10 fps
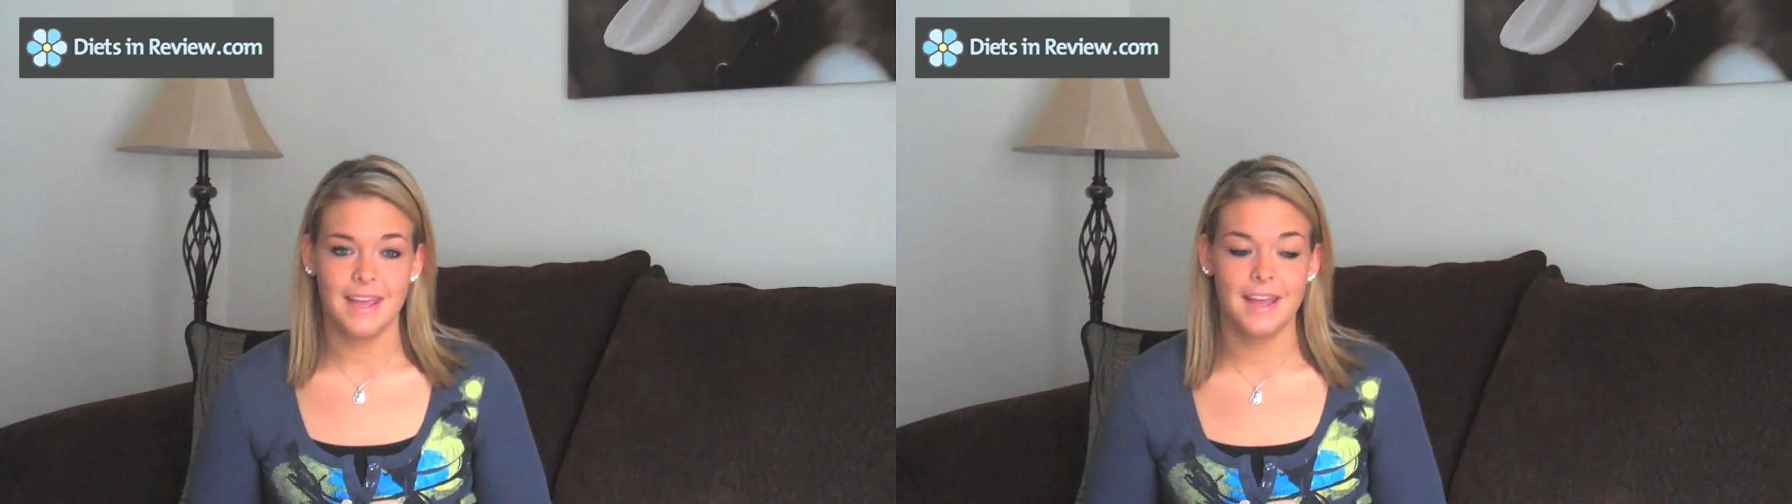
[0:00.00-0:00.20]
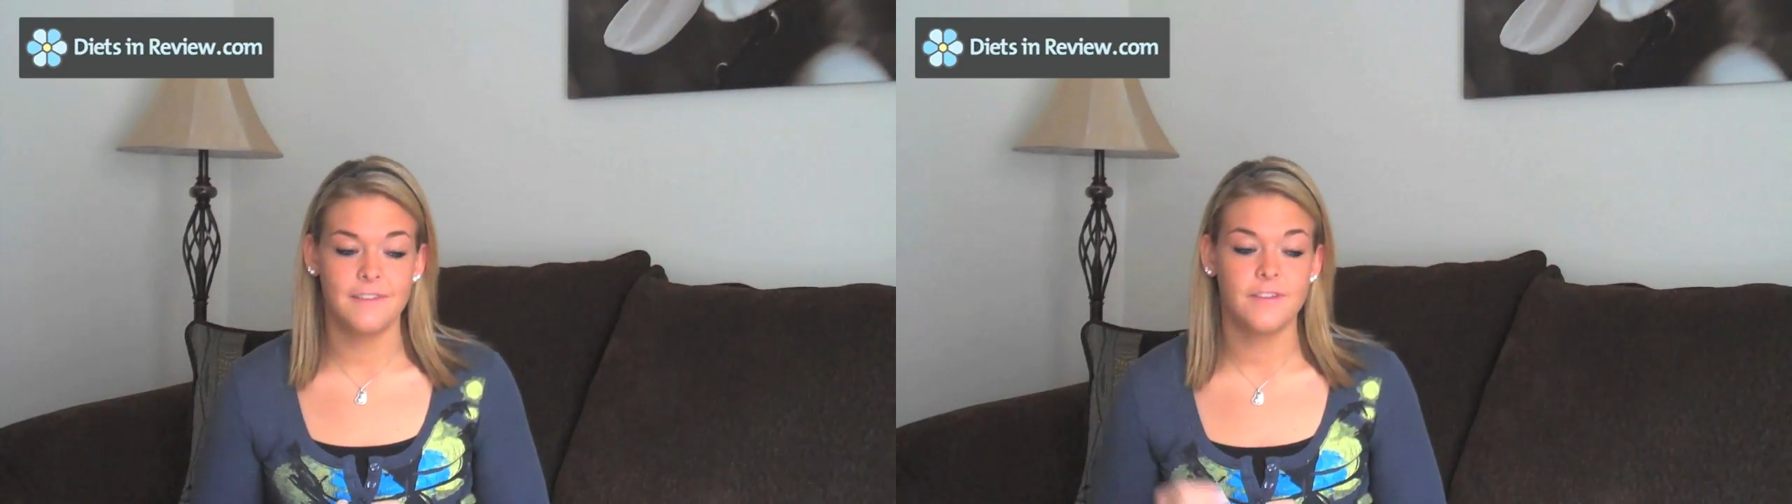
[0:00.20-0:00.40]

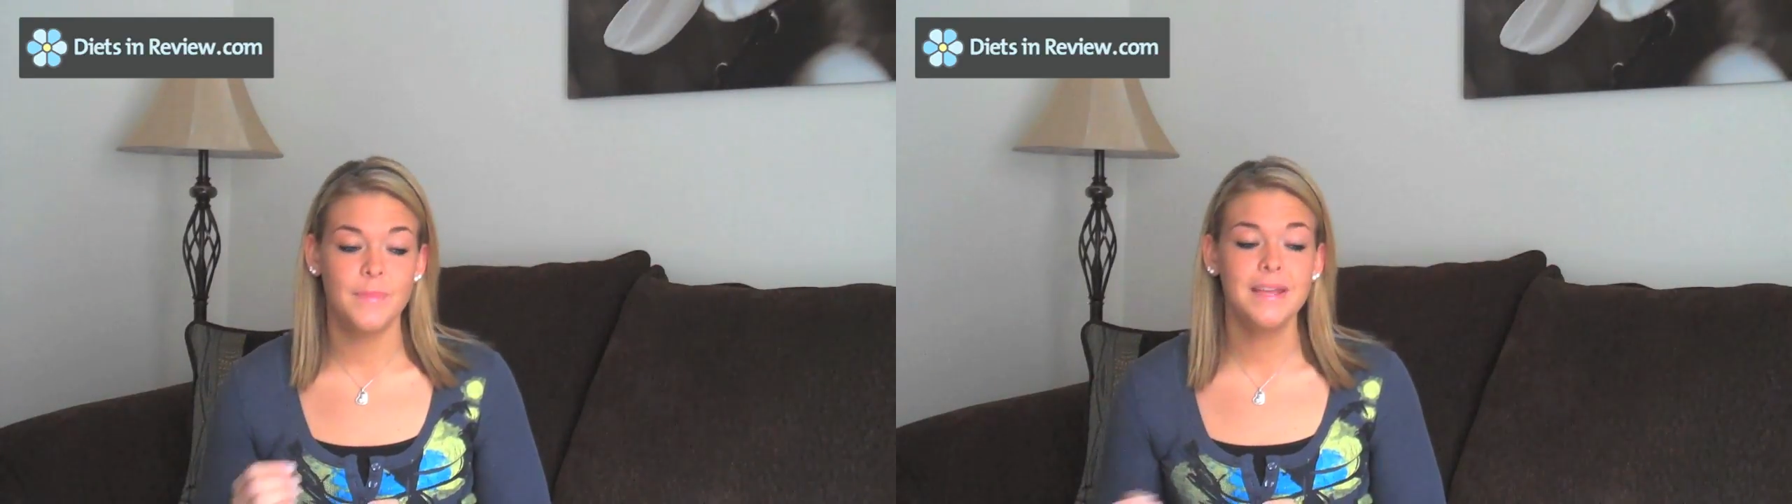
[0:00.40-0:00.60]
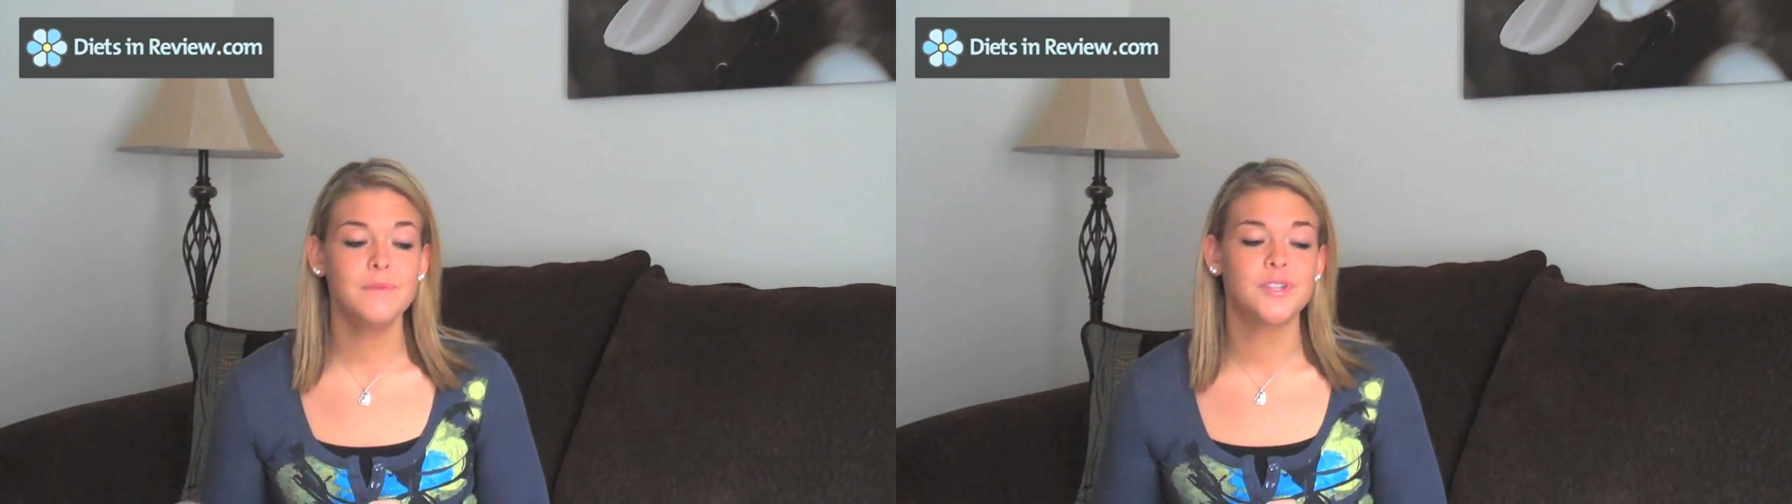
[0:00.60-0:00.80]
and for
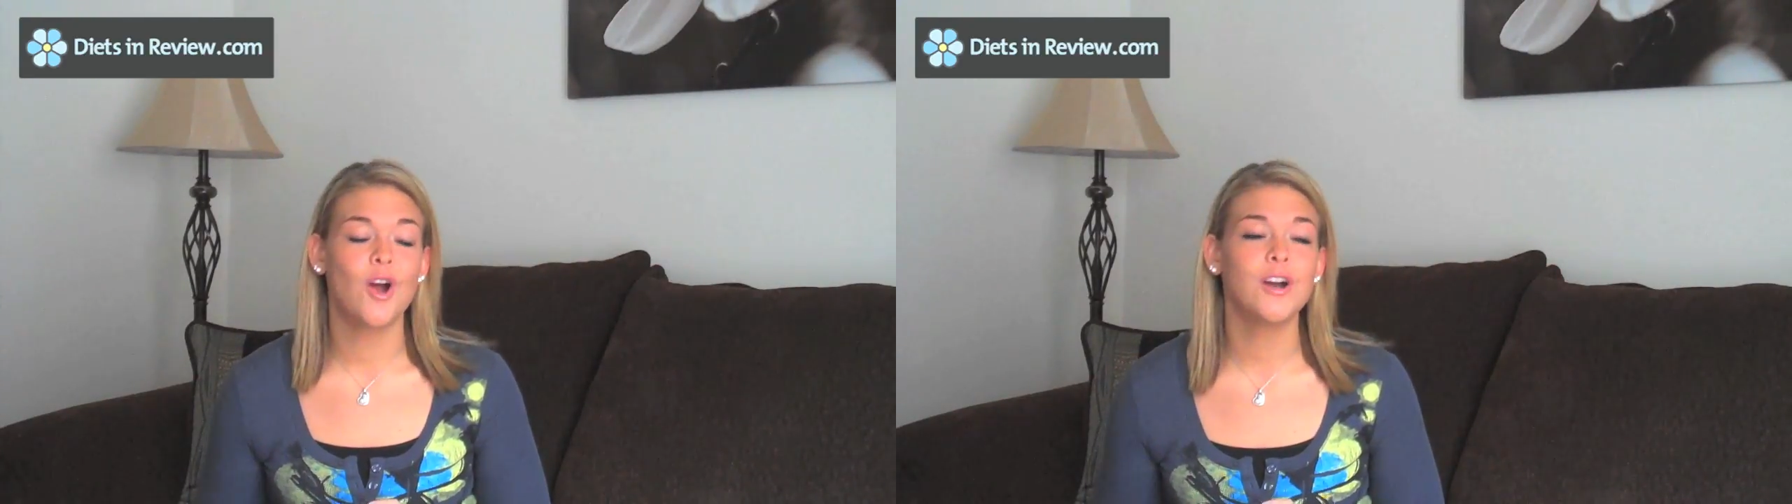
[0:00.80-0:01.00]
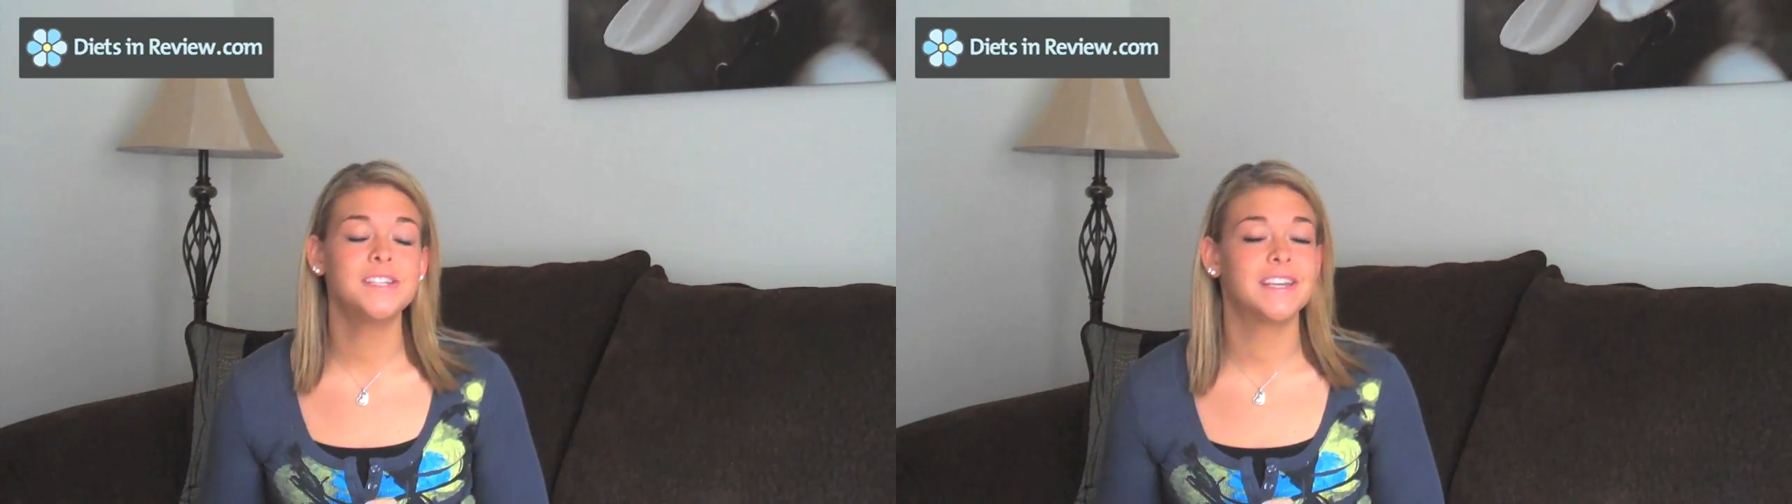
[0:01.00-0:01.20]
me it was
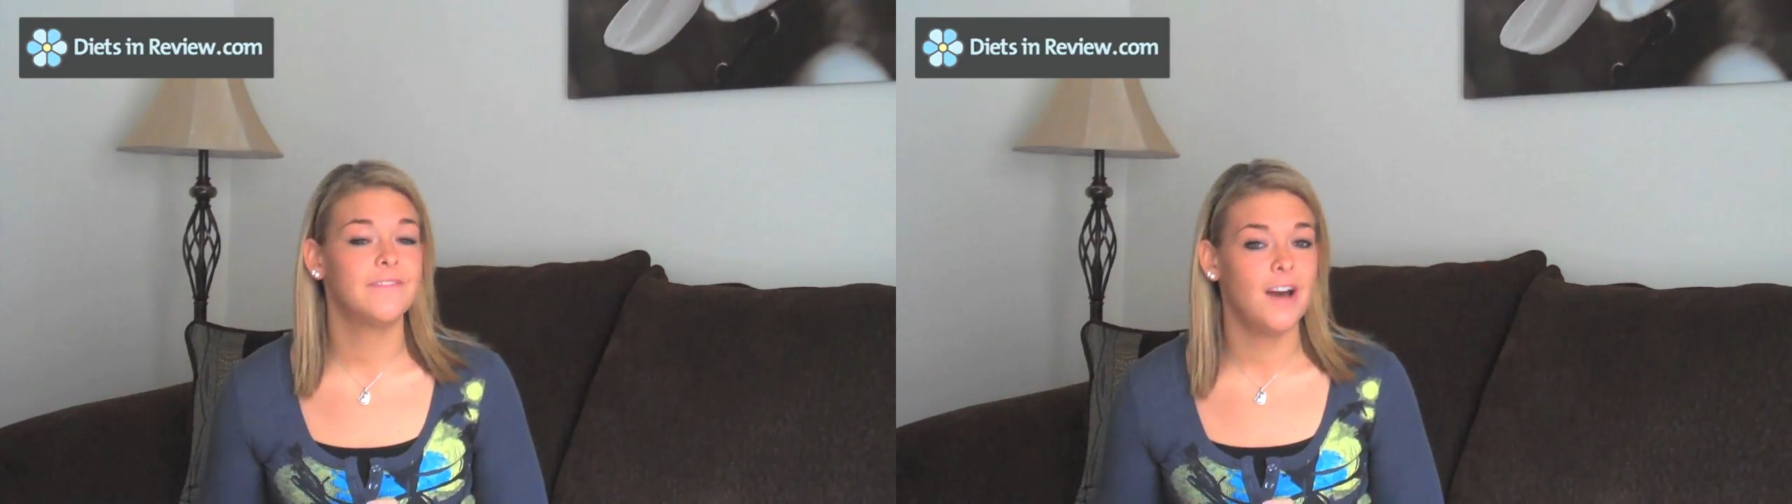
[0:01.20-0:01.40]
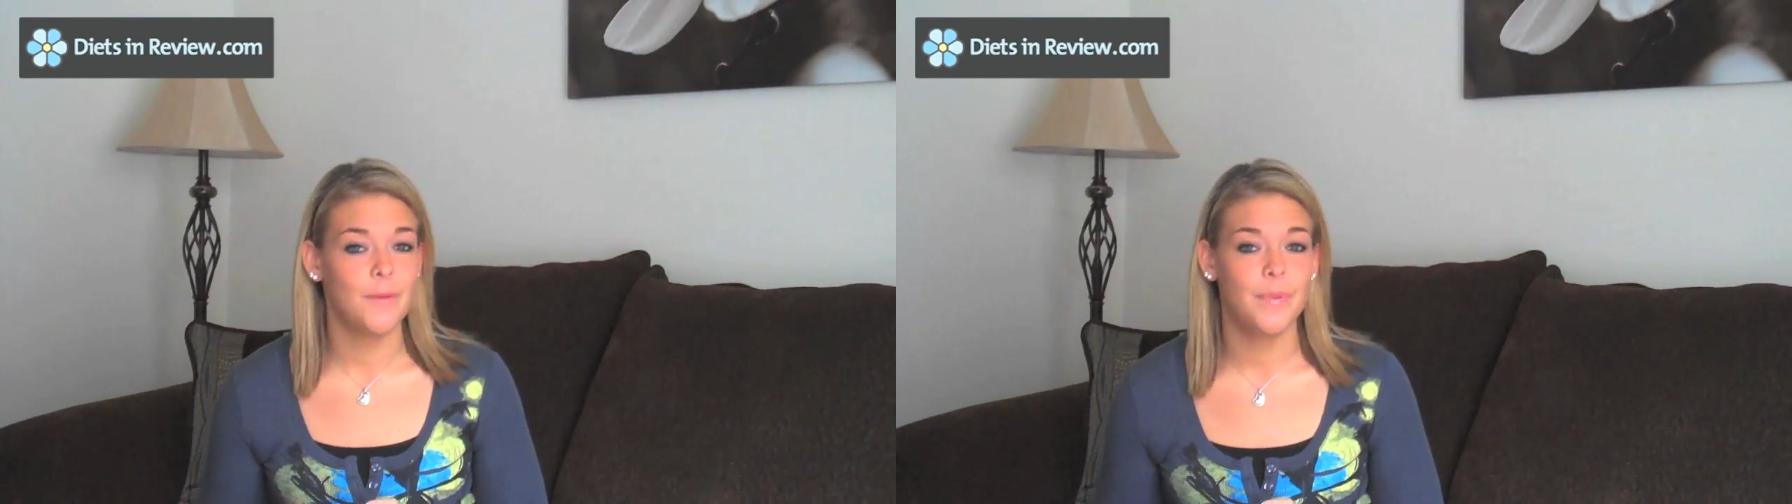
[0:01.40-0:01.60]
hard to
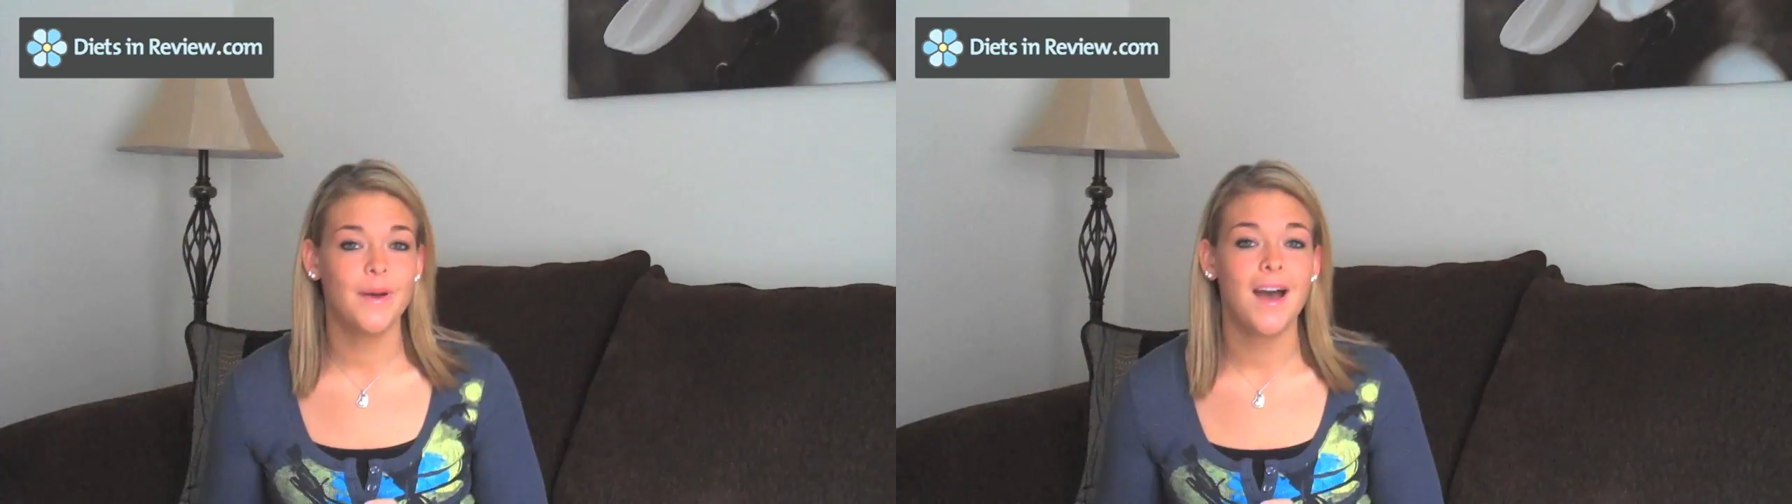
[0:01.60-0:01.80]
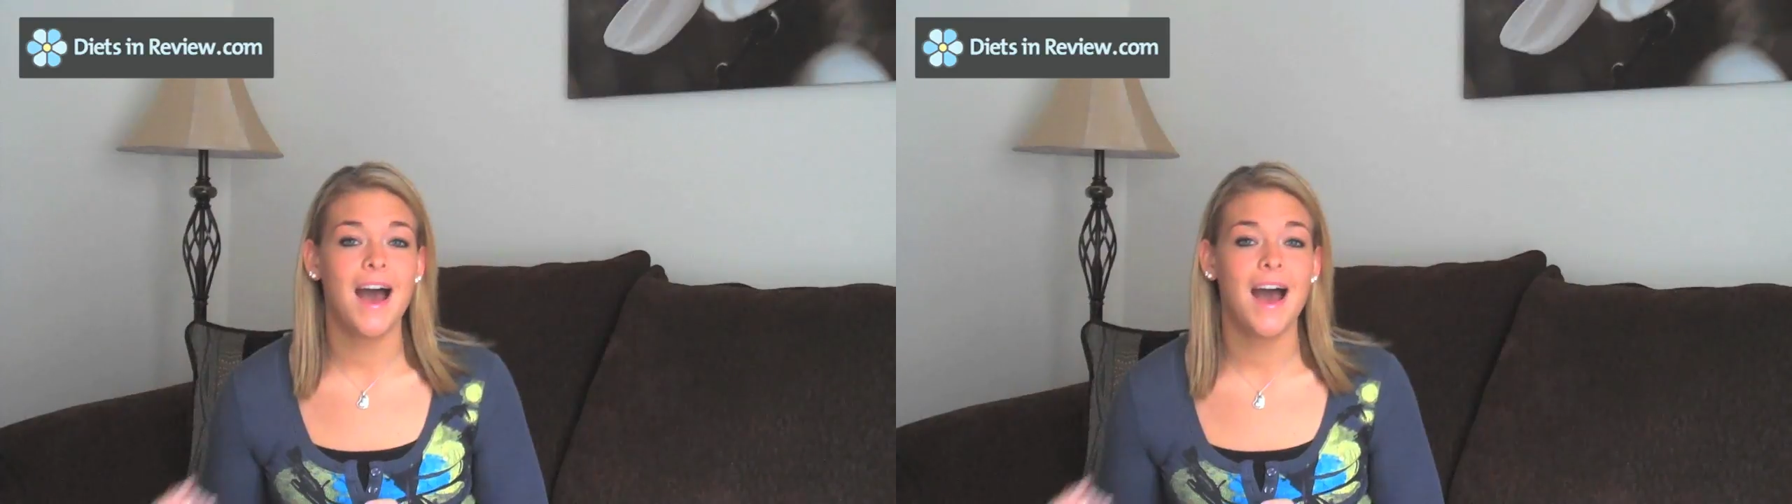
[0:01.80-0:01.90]
give up.